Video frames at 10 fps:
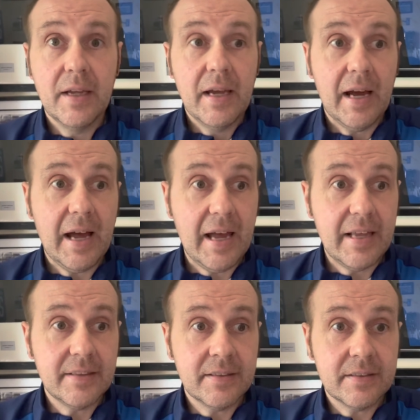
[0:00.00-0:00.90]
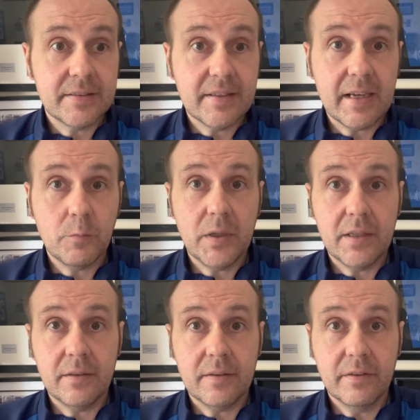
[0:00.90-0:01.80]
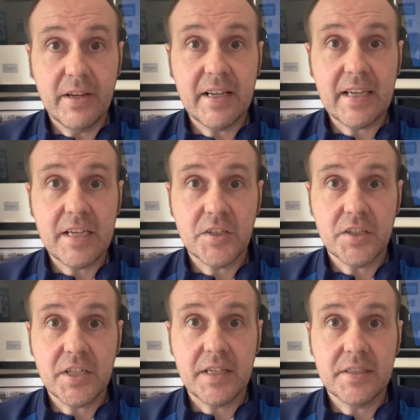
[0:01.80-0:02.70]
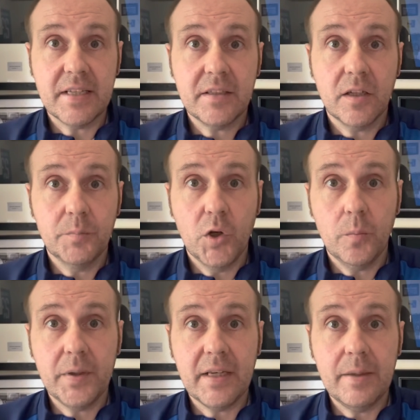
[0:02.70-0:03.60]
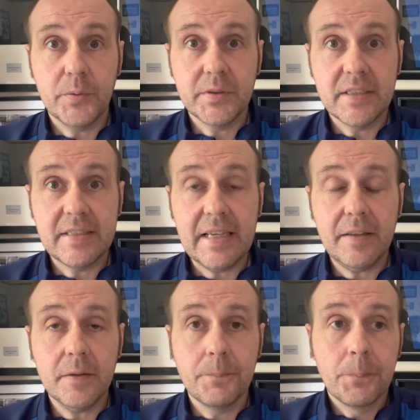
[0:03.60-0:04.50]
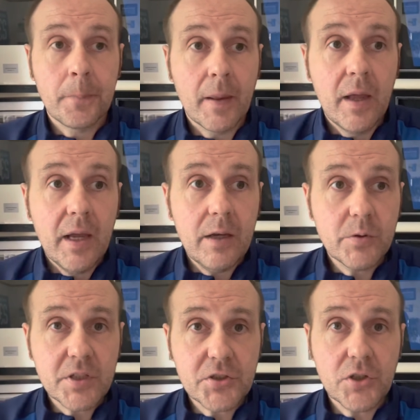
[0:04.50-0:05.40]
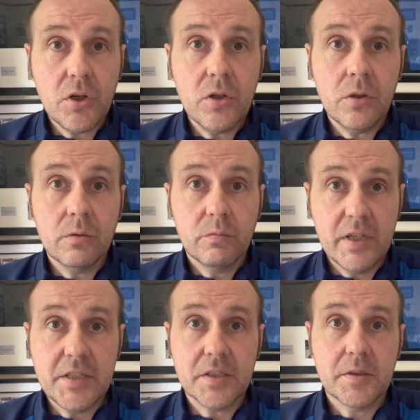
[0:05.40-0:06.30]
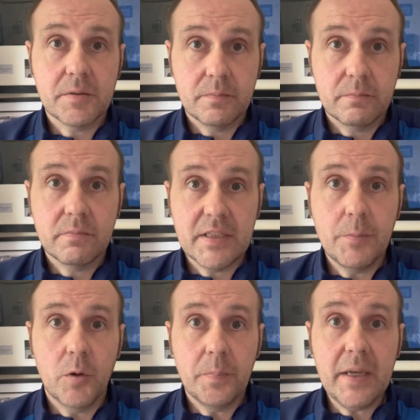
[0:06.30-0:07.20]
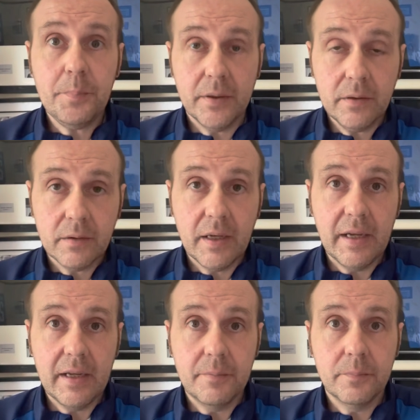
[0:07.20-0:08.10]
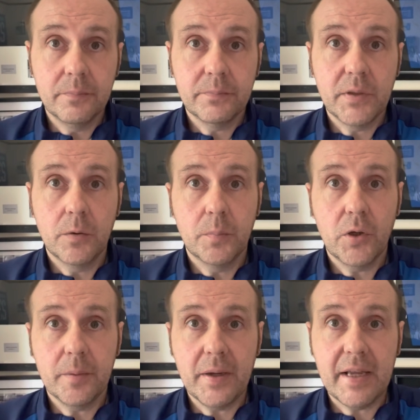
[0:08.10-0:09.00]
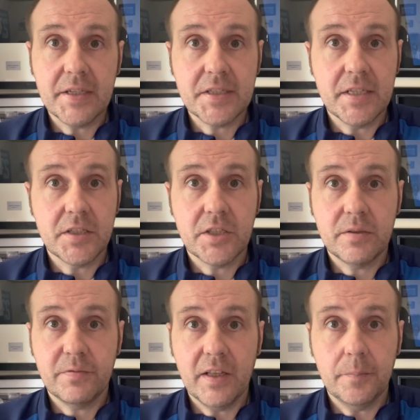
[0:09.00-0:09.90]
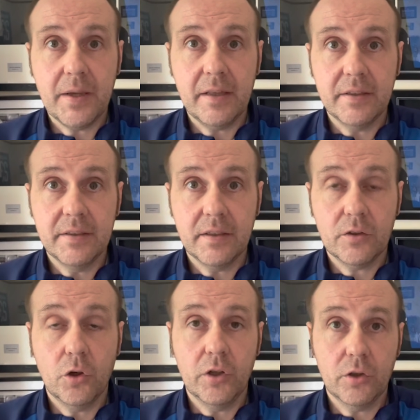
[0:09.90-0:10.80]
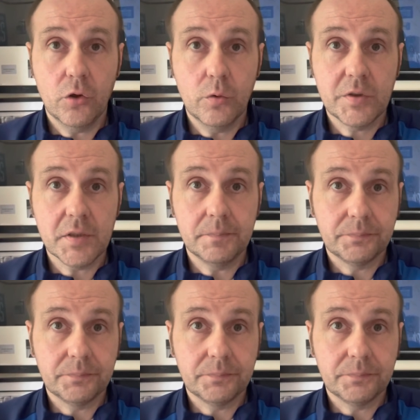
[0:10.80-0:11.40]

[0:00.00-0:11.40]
and then when the rare occasion a chance did come, not being able to take them. It was a strong Rangers team on paper. Borna Barisic, Philip Helander, Connor Goldson